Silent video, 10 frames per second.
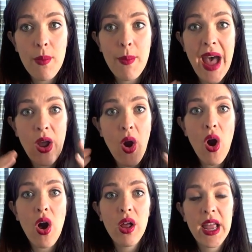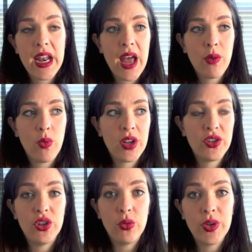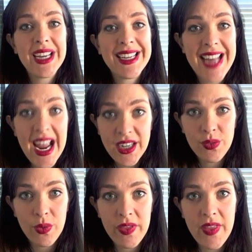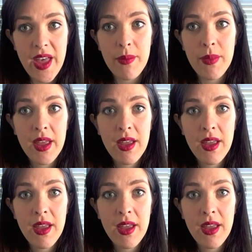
my all and I want to connect with them